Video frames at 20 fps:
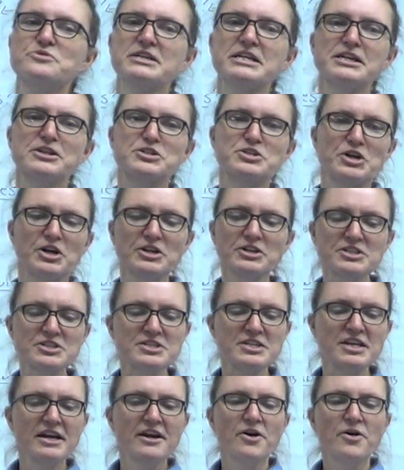reading charts.
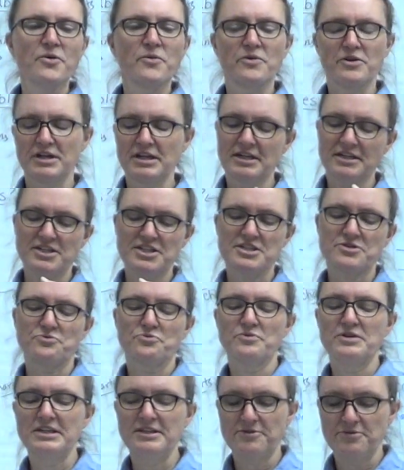We're gonna just
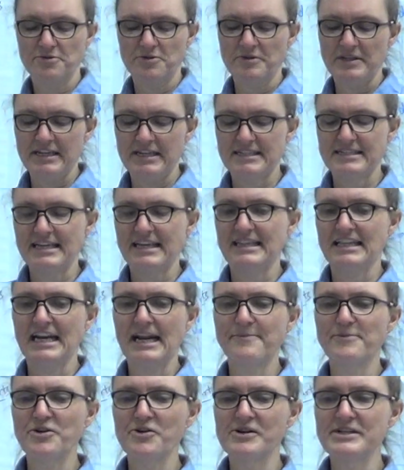read through this, and then
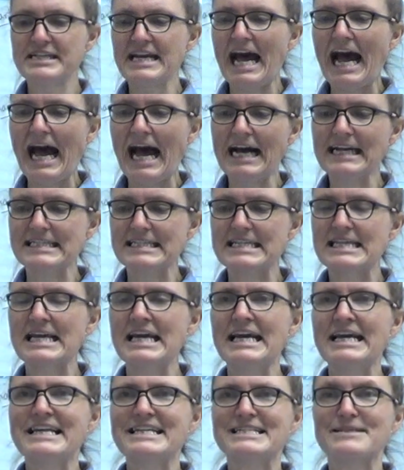I'm going to ask
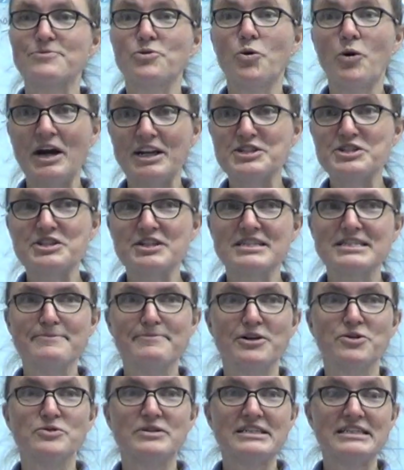some questions
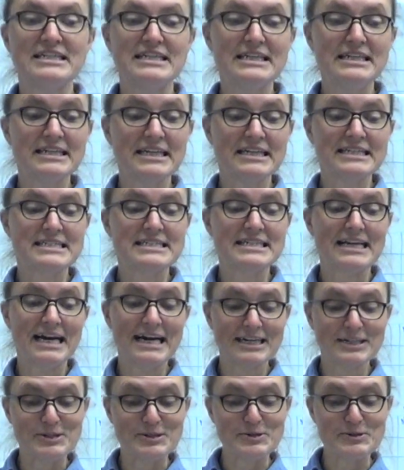about Tina's
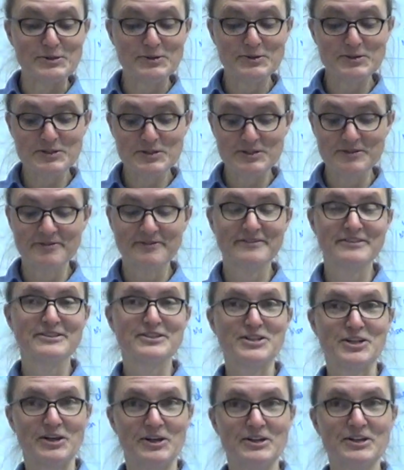tacos
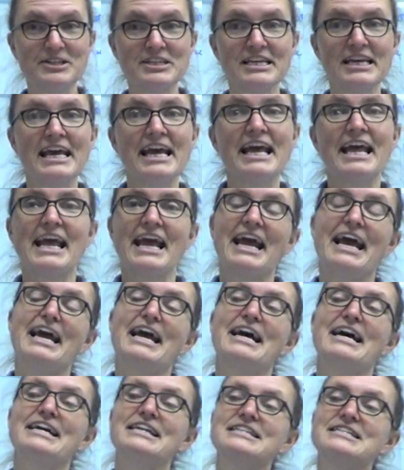chart,
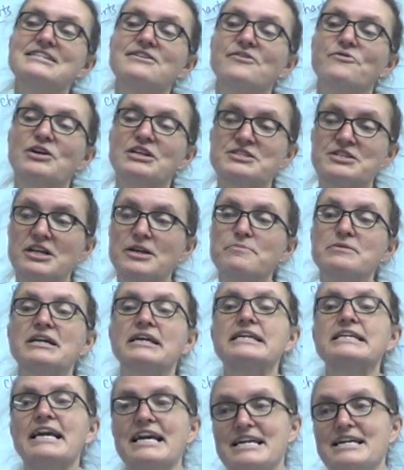and it's going to be
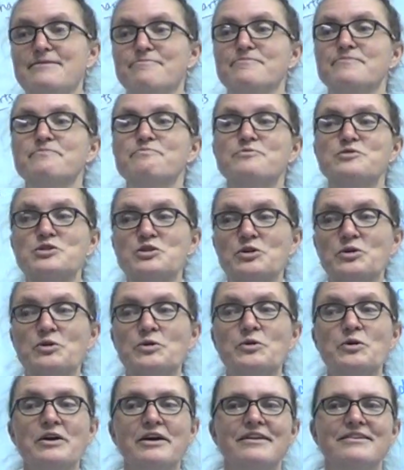a game.
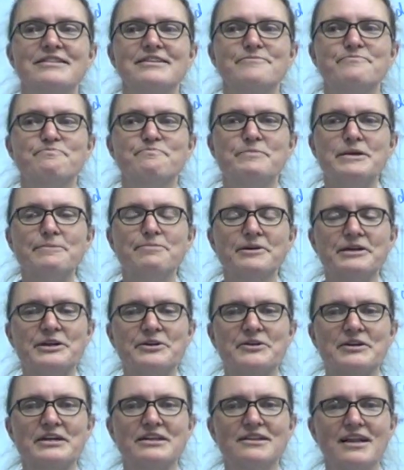So the people
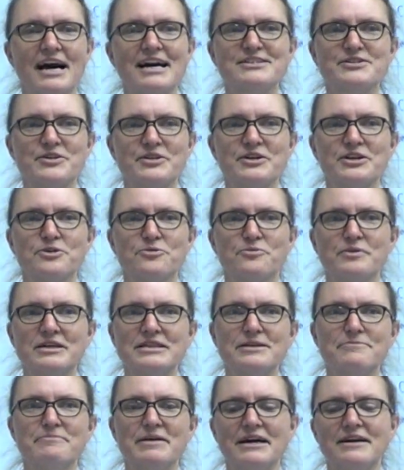here in class are going to ring
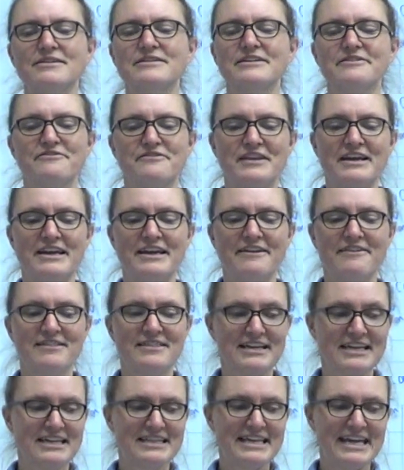the bell if they
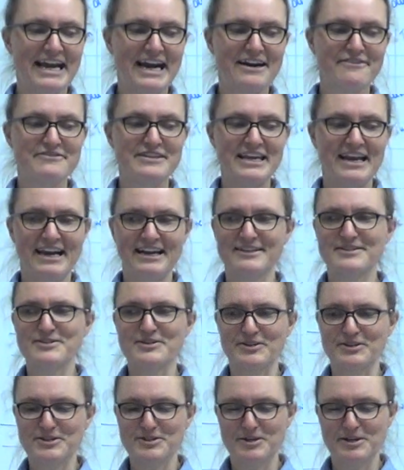think they have the
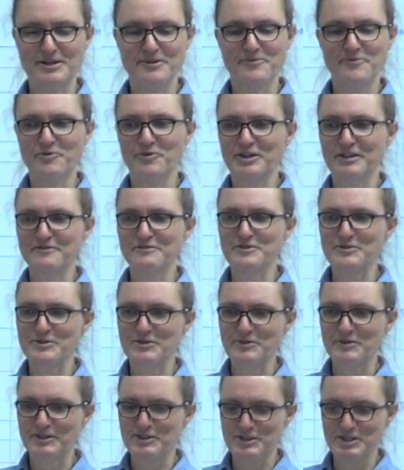answer to one of those
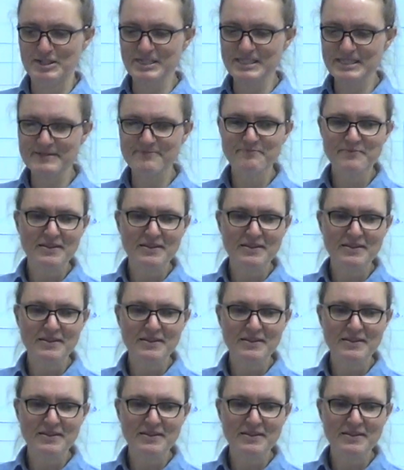questions.